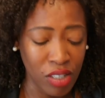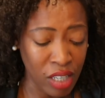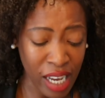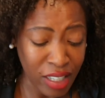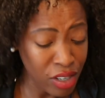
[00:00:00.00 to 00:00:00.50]

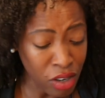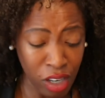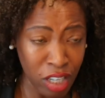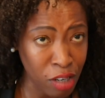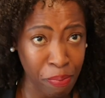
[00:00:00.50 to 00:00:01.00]
Guys, you're not
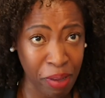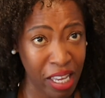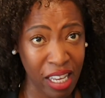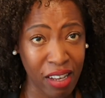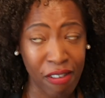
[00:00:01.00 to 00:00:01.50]
going to
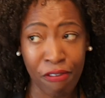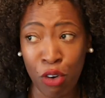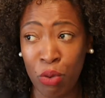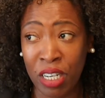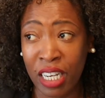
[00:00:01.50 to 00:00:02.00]
be
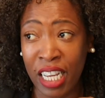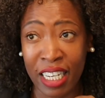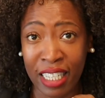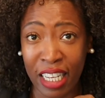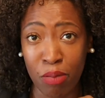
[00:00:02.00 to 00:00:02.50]
fluent
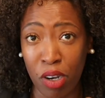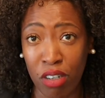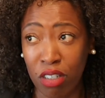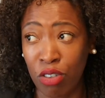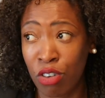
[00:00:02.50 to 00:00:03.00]
in 6
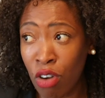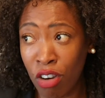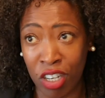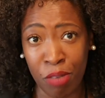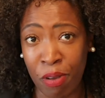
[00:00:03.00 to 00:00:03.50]
months. You're not
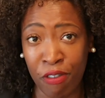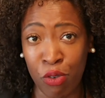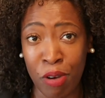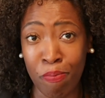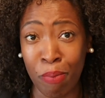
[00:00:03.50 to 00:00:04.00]
going to be
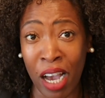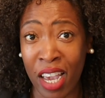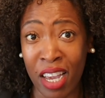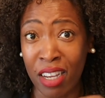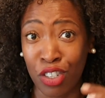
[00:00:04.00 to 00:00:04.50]
fluent
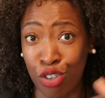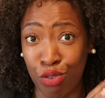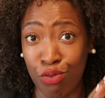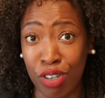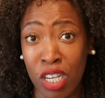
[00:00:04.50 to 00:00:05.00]
by
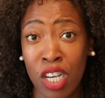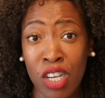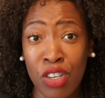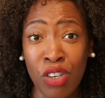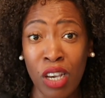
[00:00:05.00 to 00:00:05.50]
June.
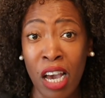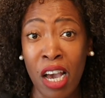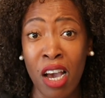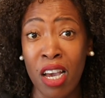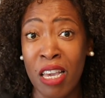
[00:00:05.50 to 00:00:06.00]

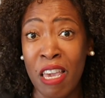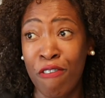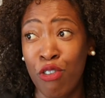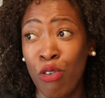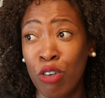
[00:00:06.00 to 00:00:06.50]

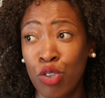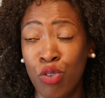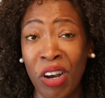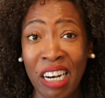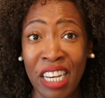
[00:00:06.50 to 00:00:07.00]
If you are
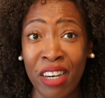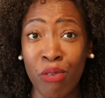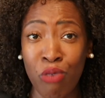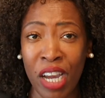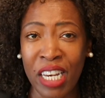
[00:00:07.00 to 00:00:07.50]

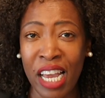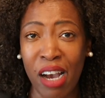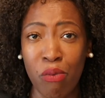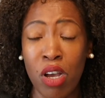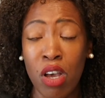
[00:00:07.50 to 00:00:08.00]
struggling right now